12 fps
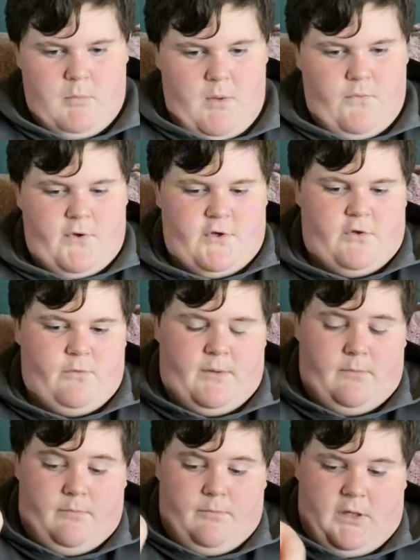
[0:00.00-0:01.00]
Memory just went
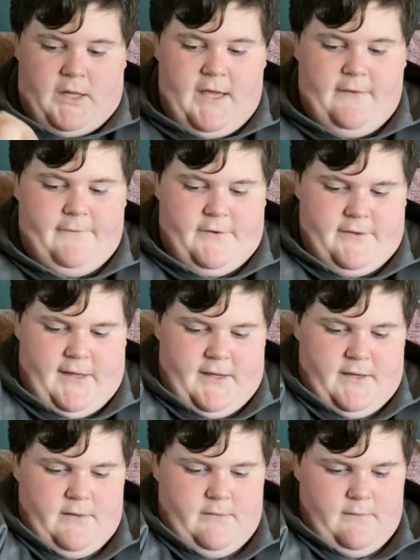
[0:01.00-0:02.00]
blank for a
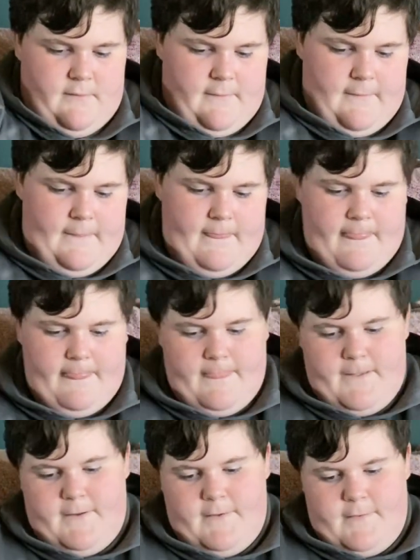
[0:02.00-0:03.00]
second.
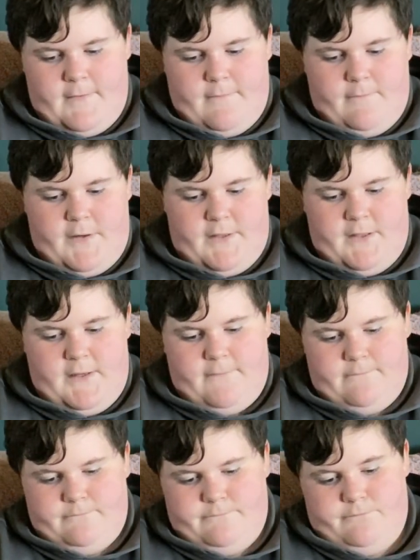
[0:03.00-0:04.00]
But yeah,
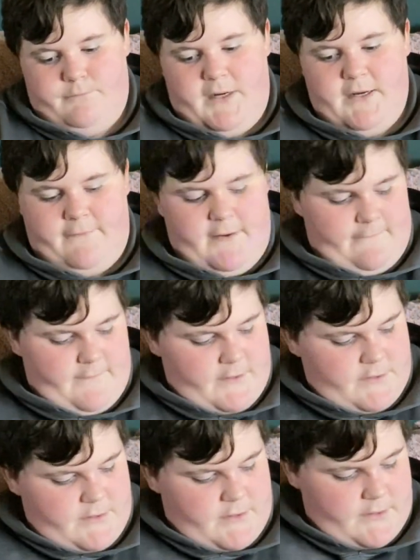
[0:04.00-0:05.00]
might have had a
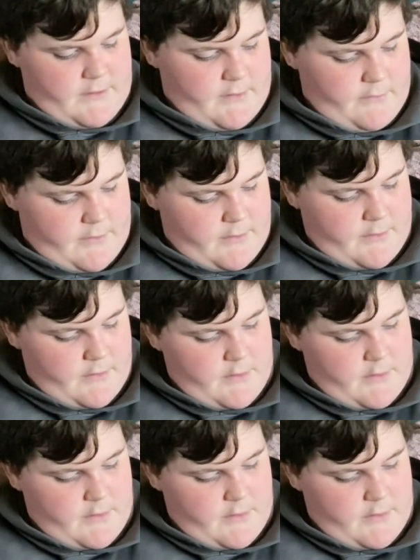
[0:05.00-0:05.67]
fish because of those.